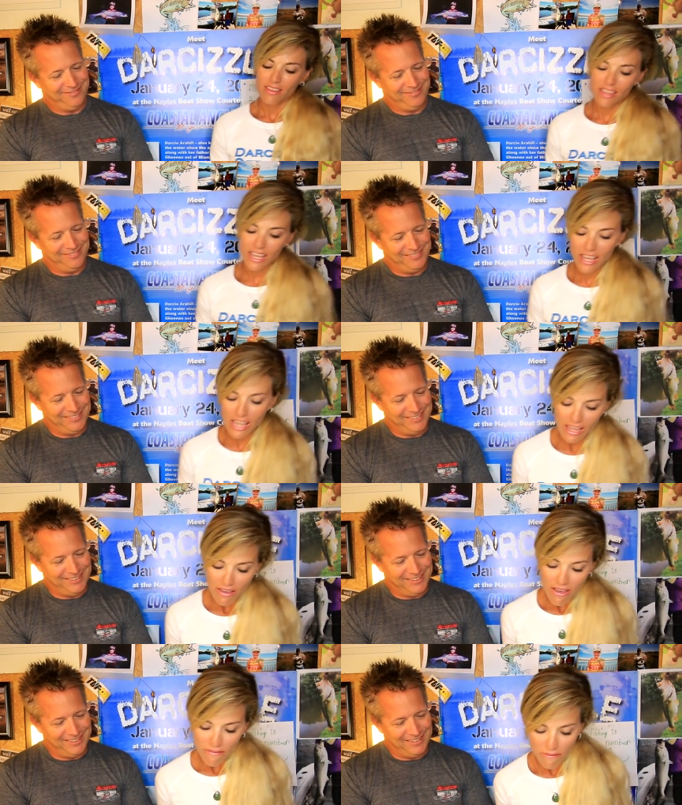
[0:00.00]
Speaker 1: The
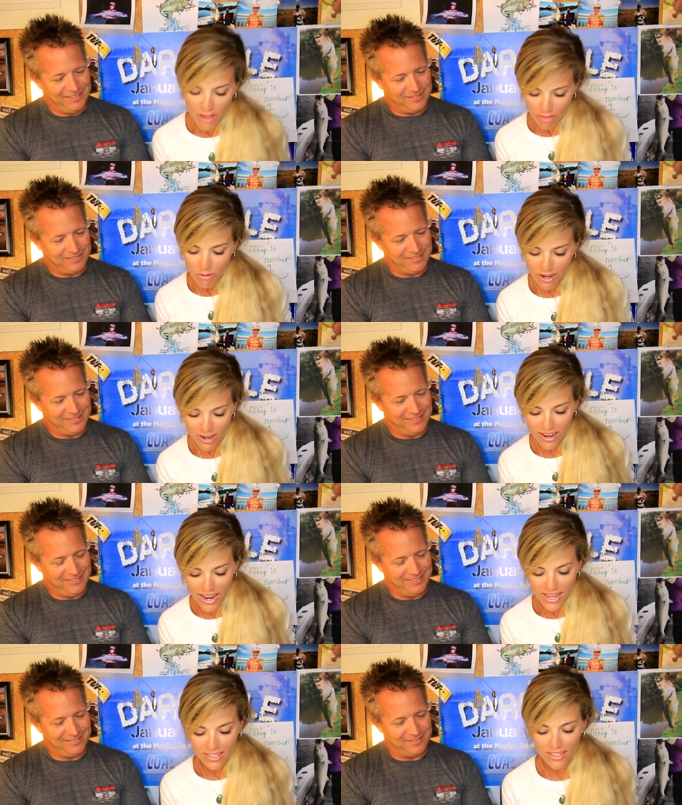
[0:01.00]
fifth winner
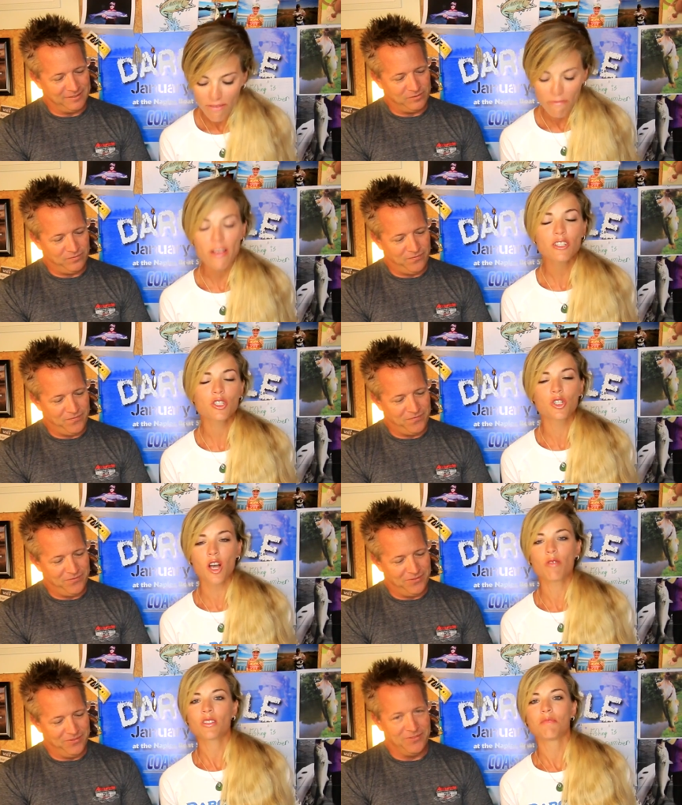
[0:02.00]
is Fish
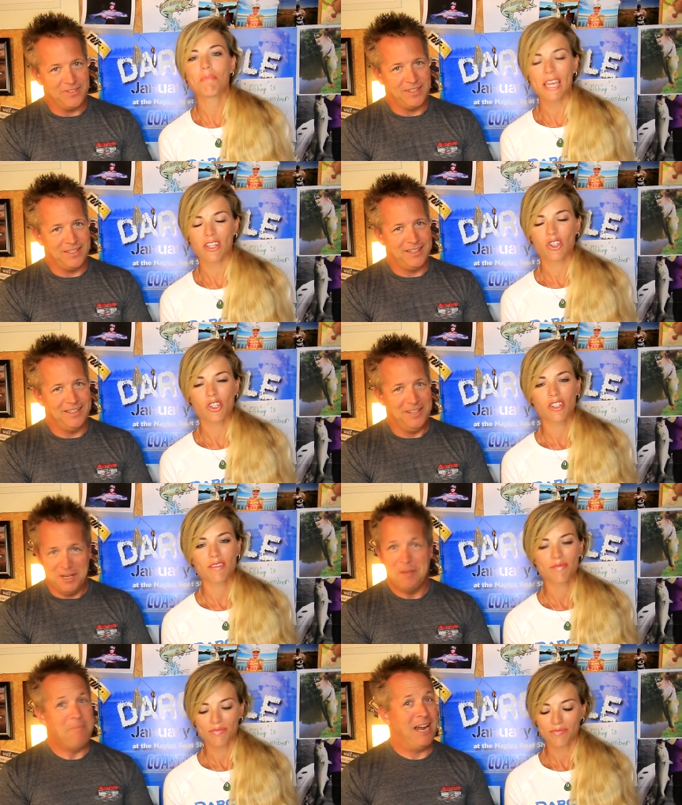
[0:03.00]
Jones Beach.
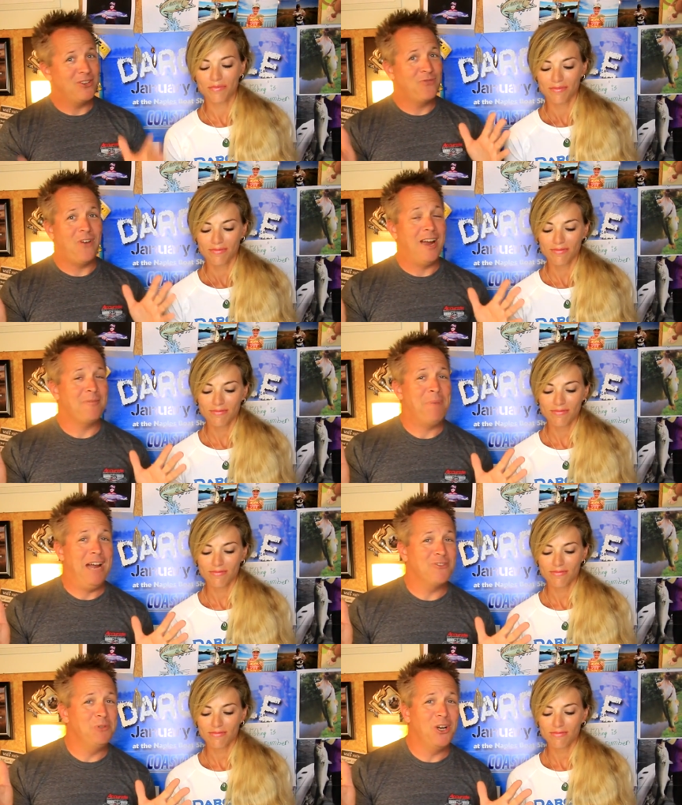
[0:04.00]
Speaker 2: Back, back,
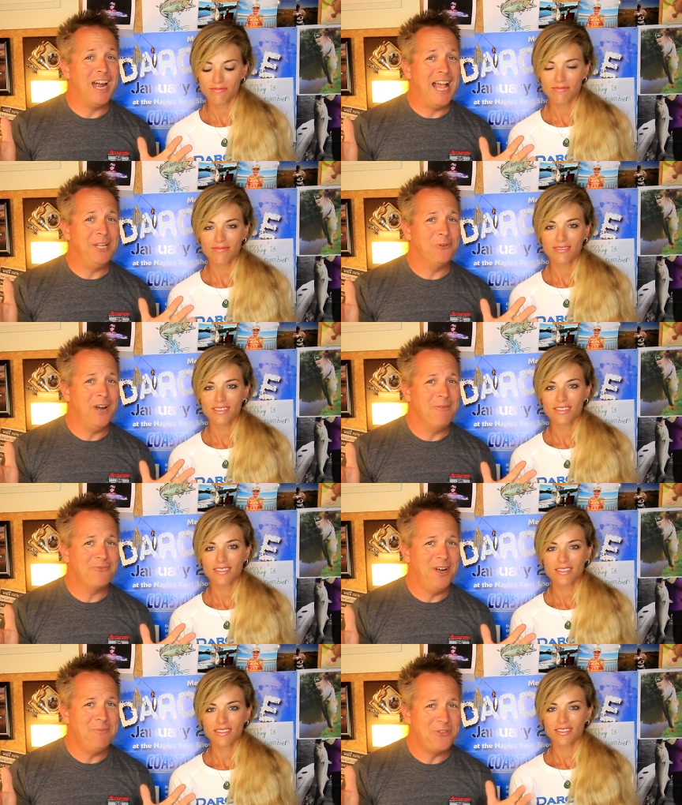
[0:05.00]
back from Long Island, where I'm
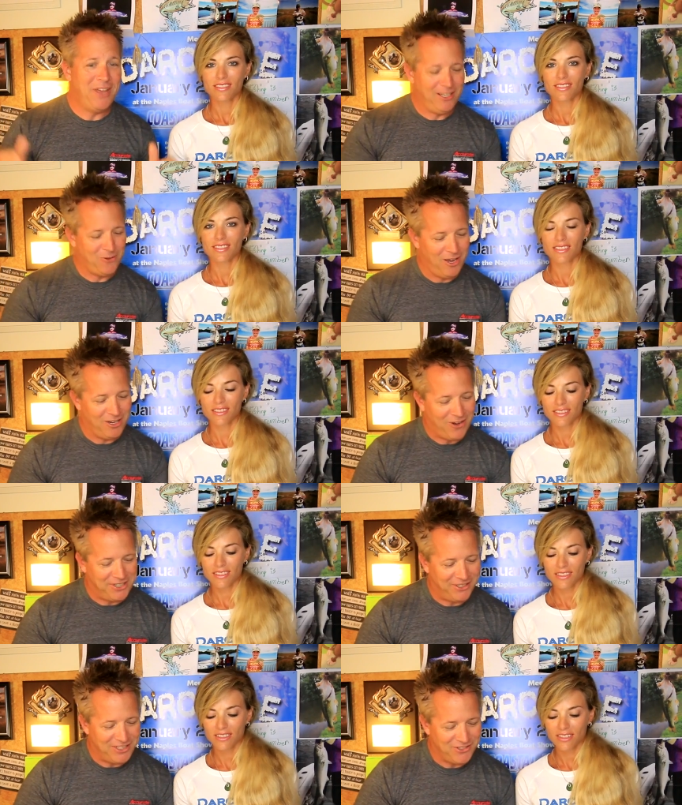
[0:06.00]
from. Thank, uh,
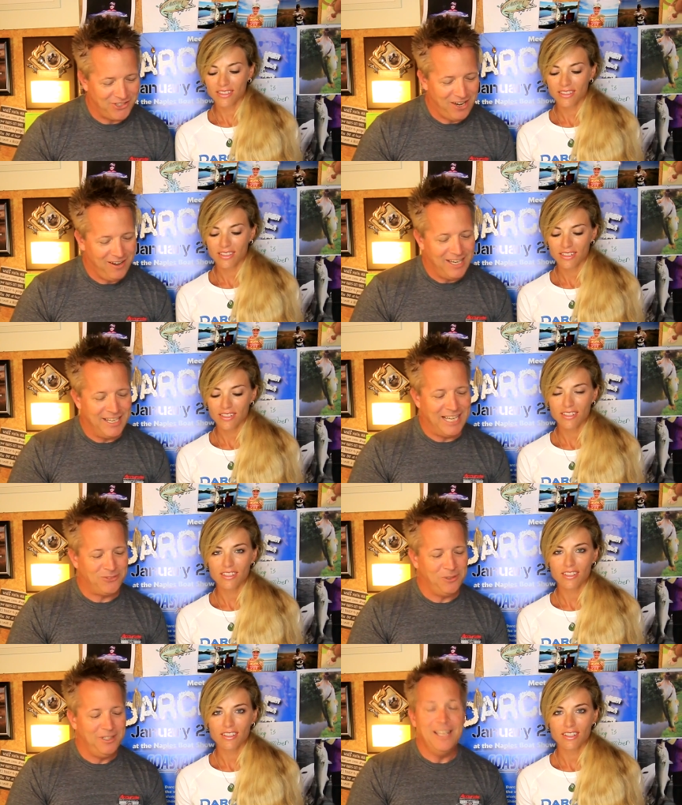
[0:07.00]
congratulations there.
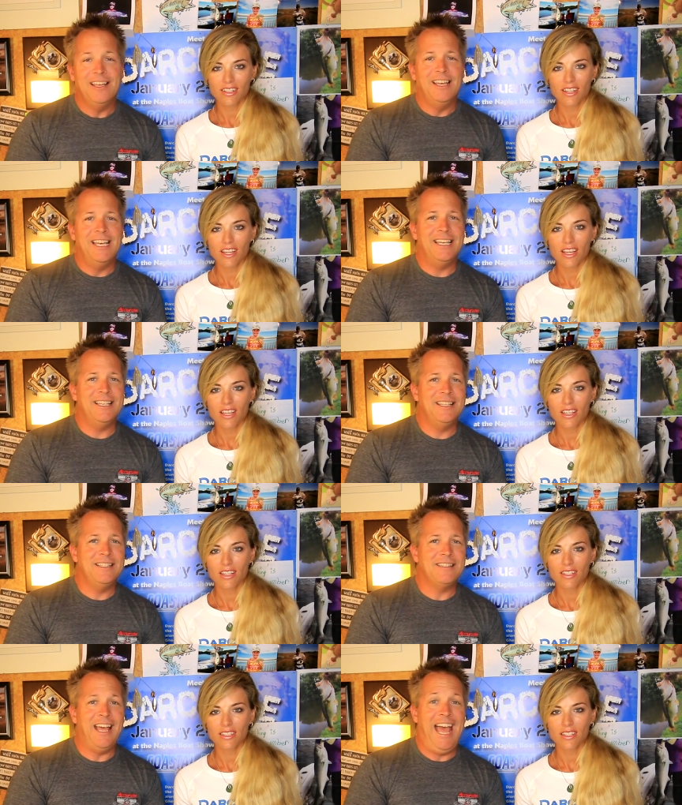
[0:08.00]
Next one
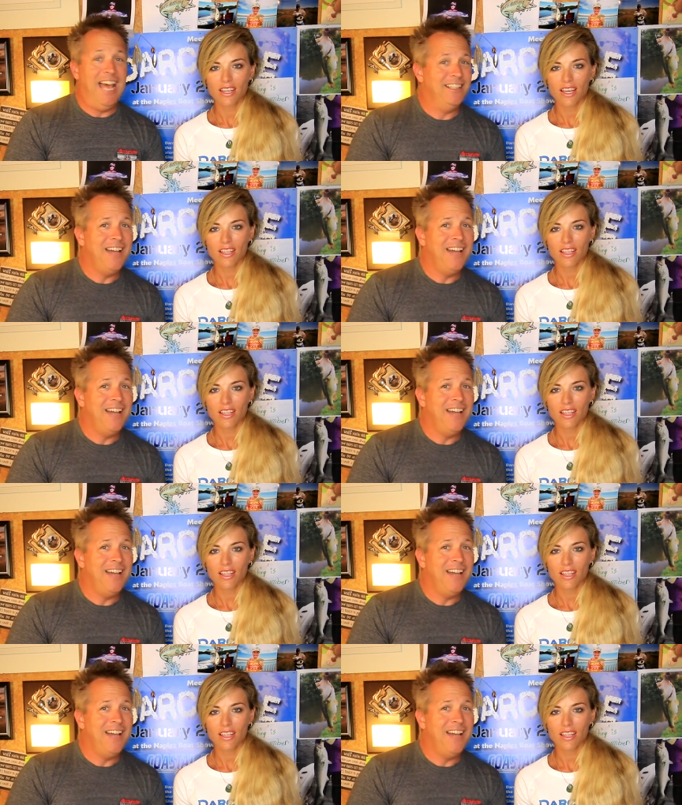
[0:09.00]
is Allie